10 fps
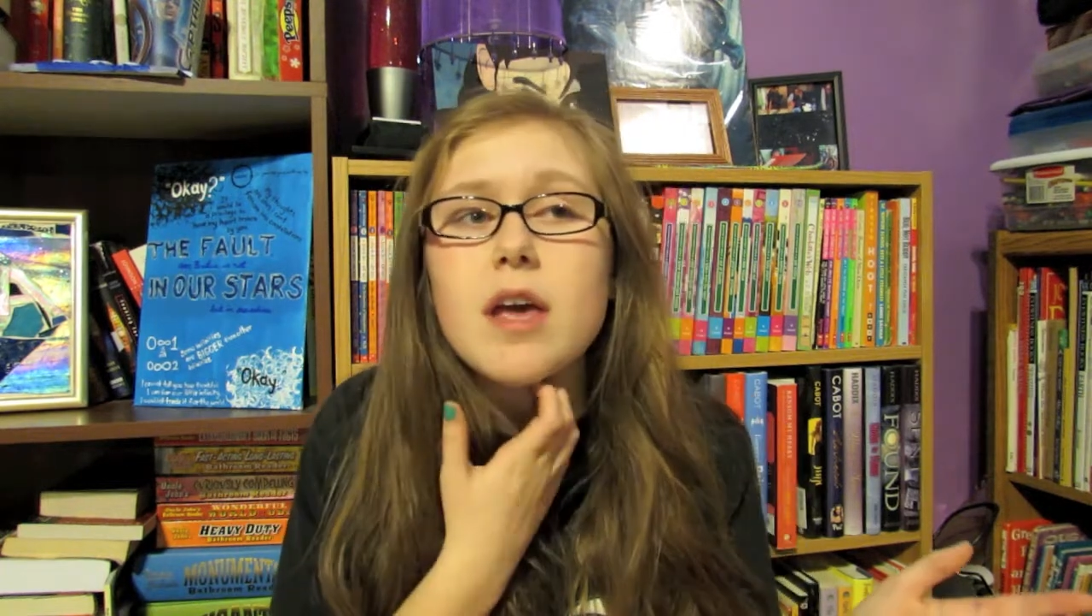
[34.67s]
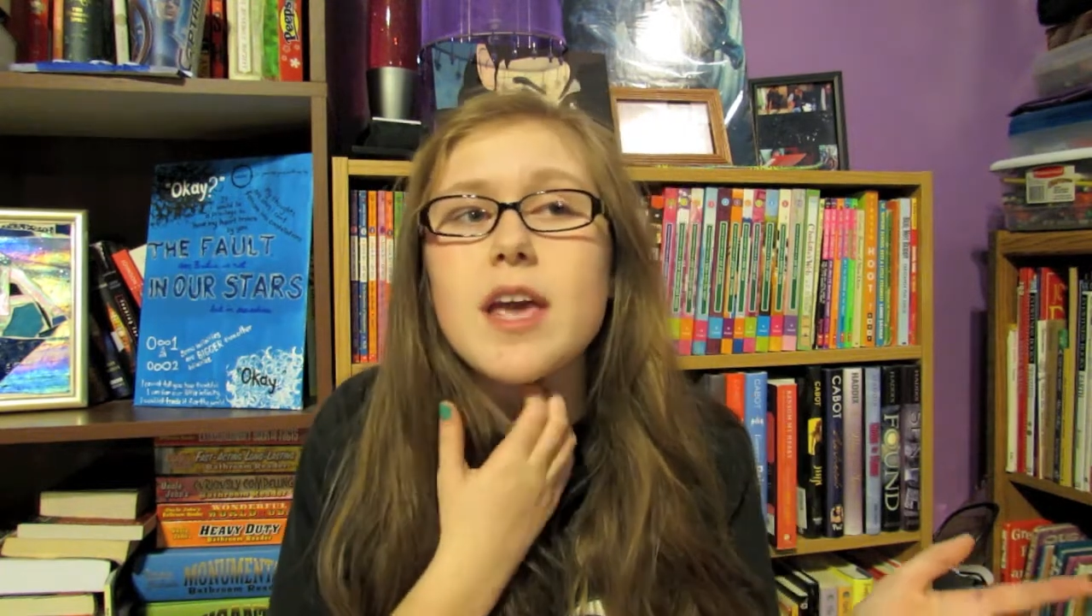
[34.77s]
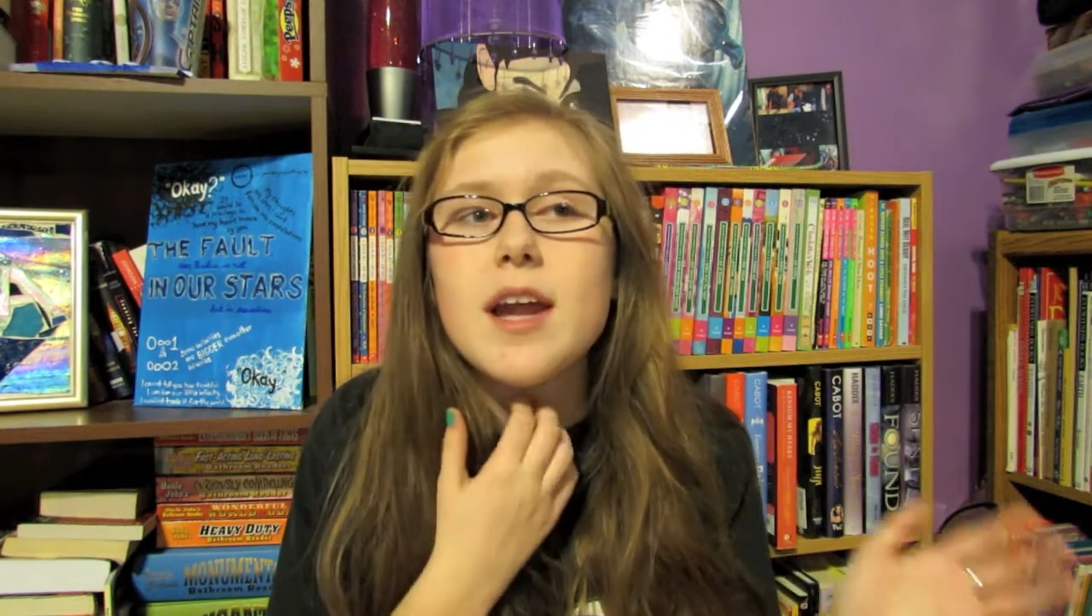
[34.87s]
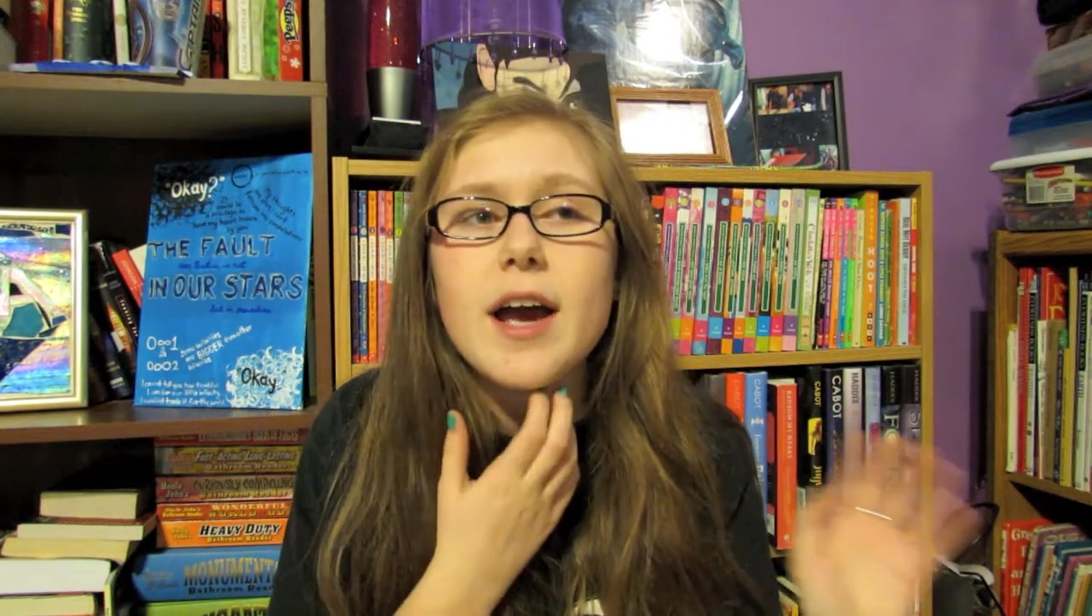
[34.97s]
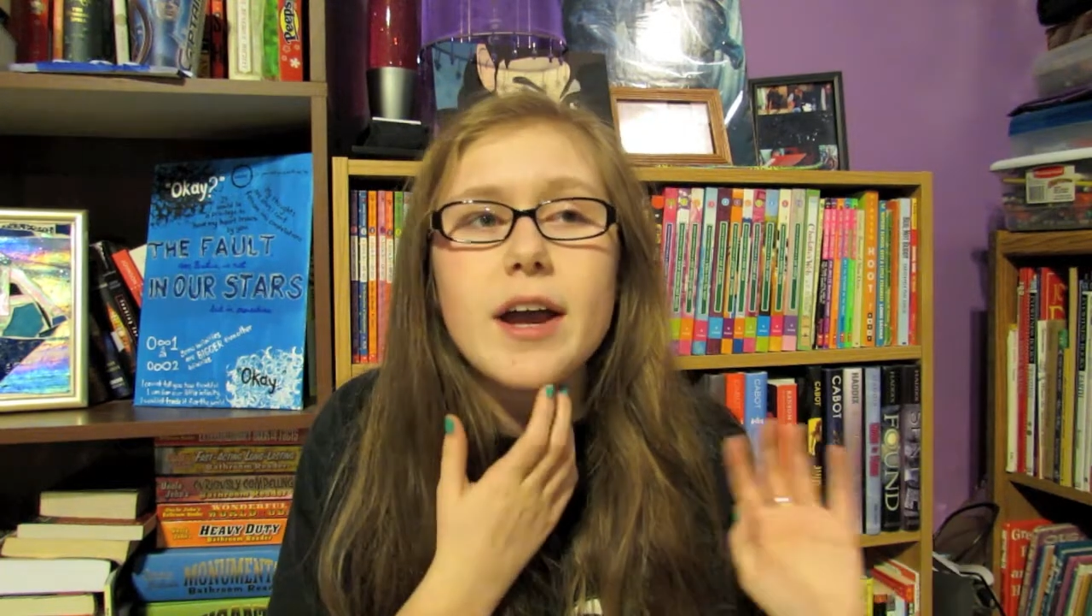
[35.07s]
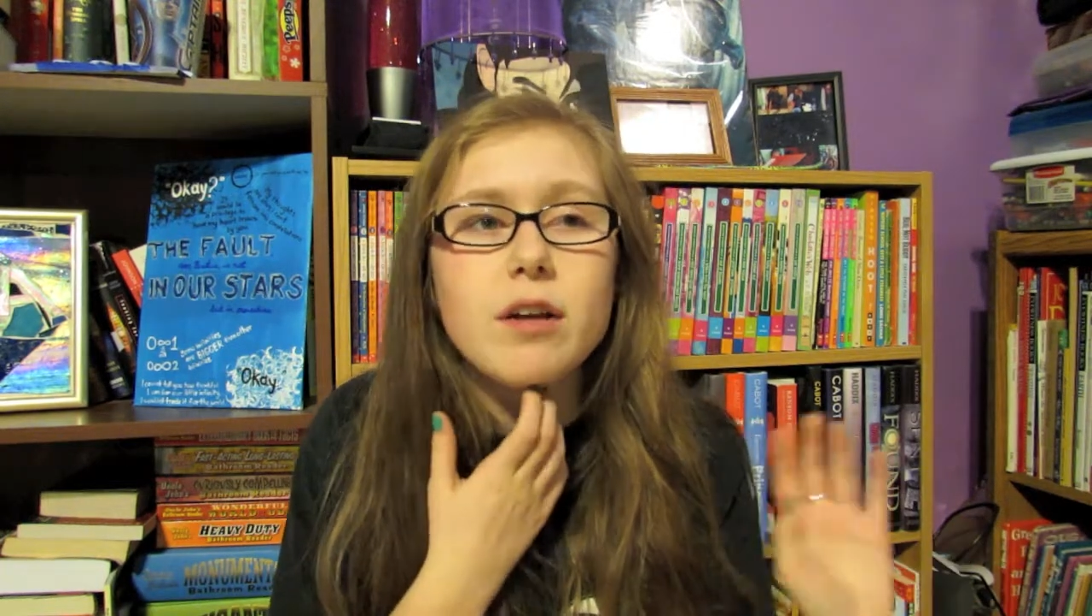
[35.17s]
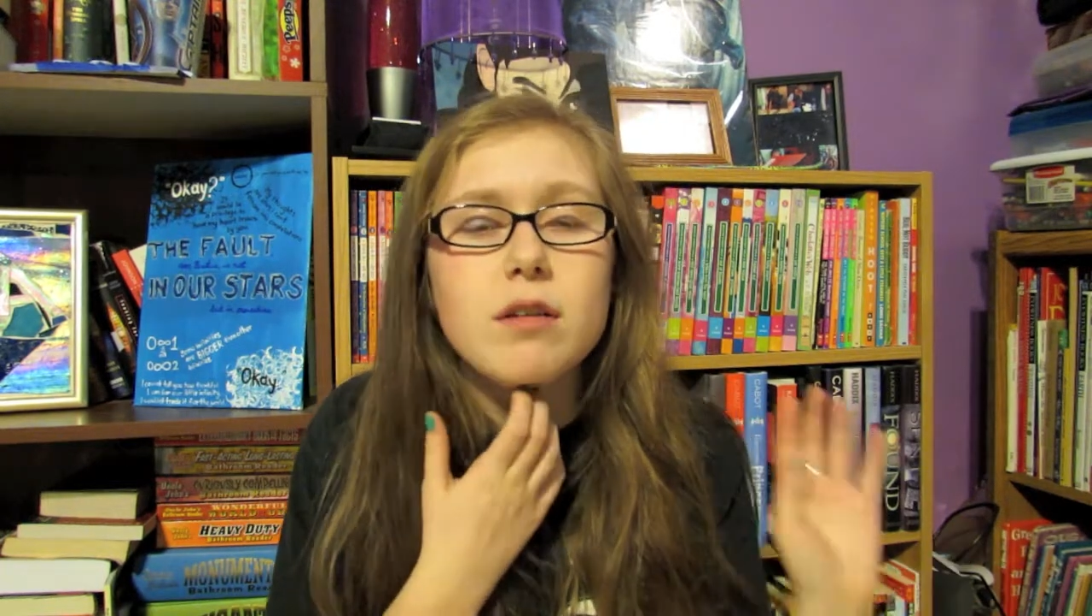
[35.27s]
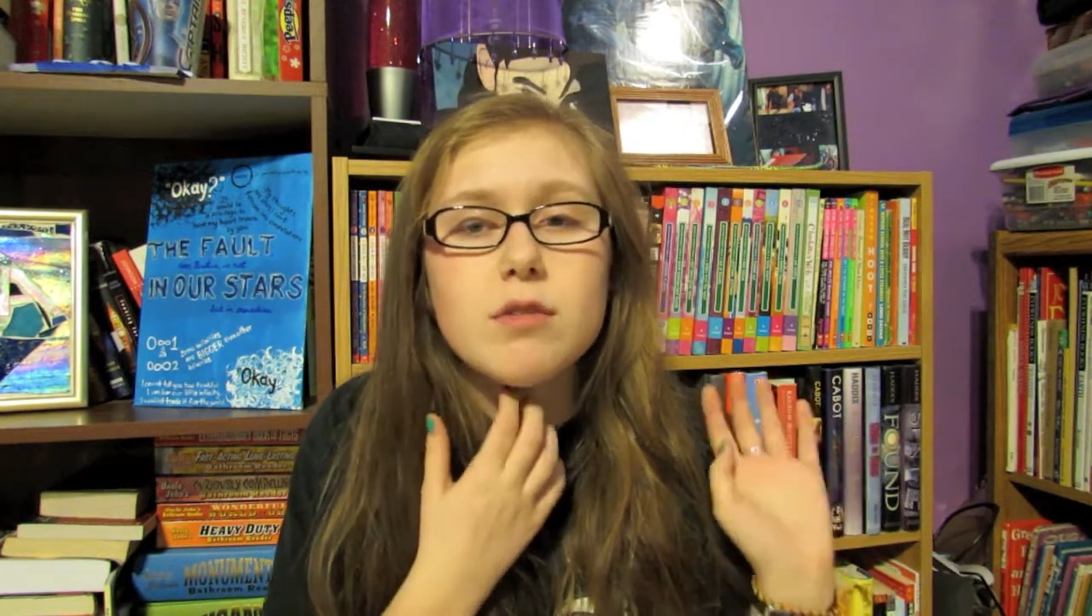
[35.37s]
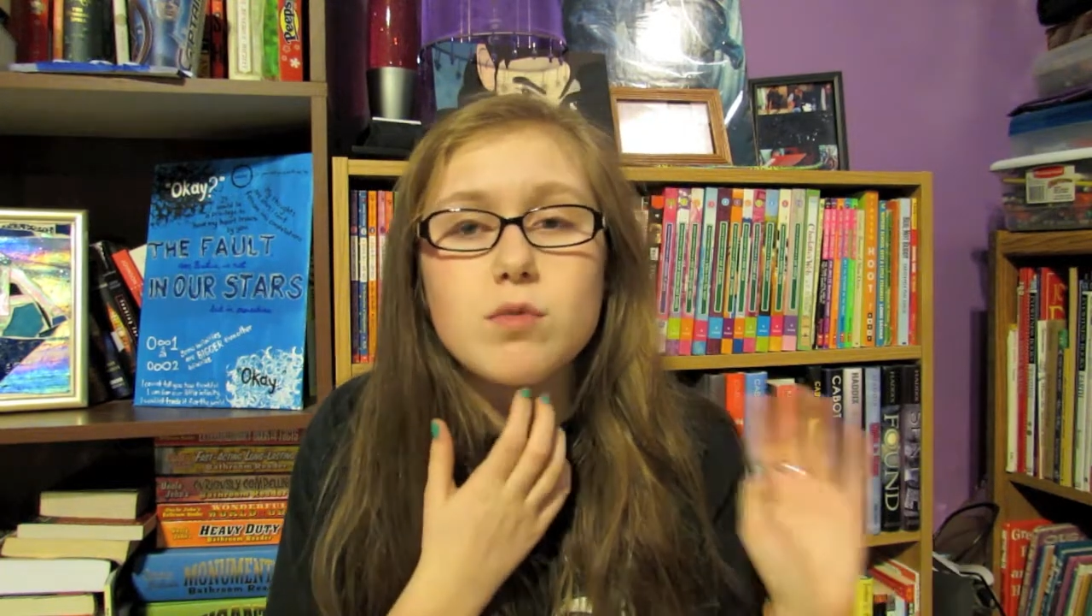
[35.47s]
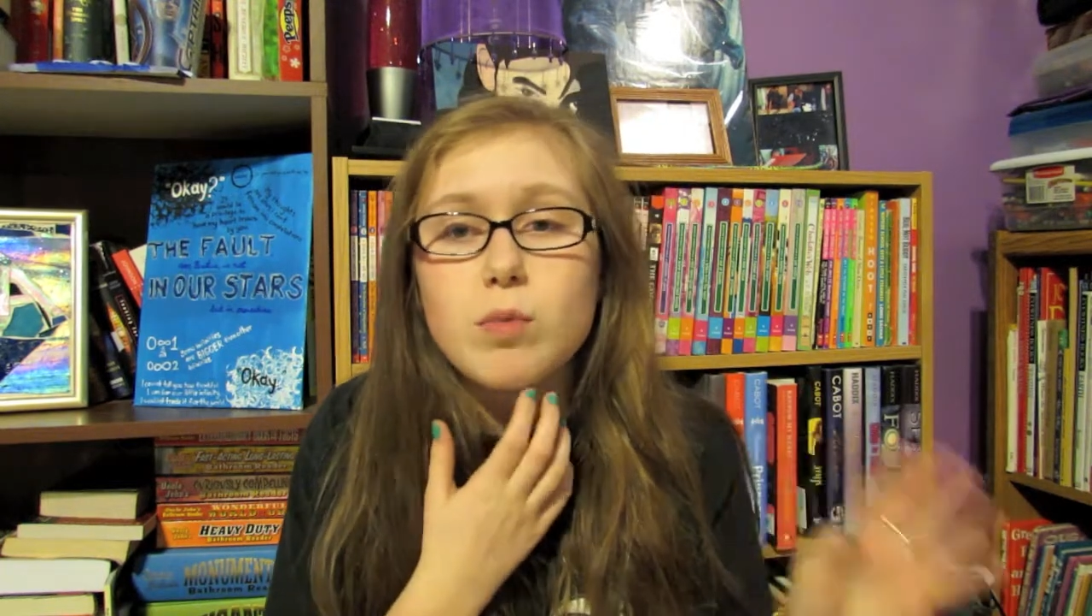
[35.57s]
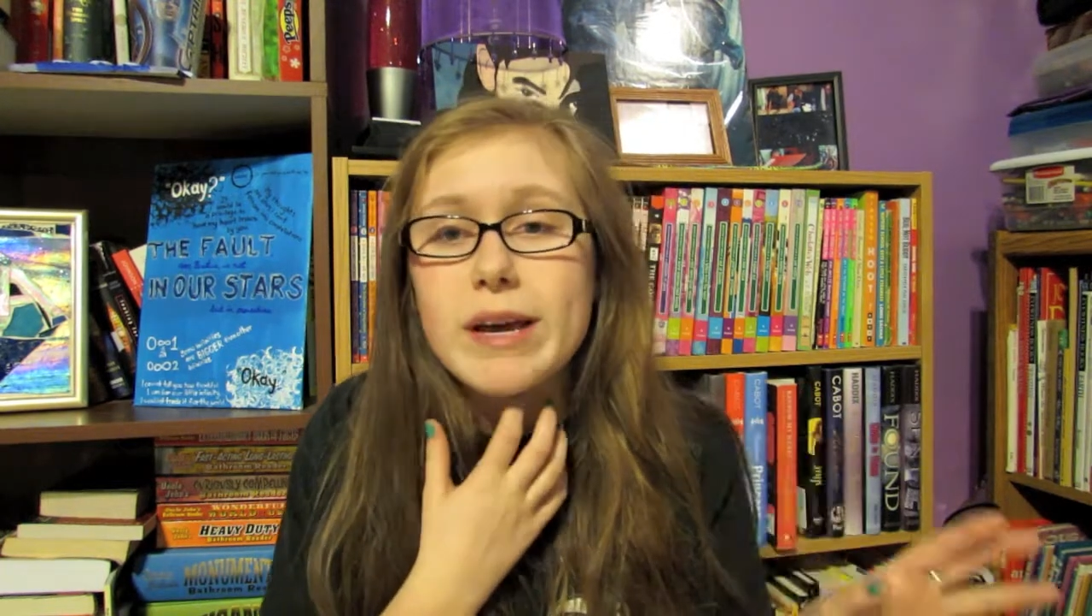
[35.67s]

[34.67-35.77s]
in Ireland,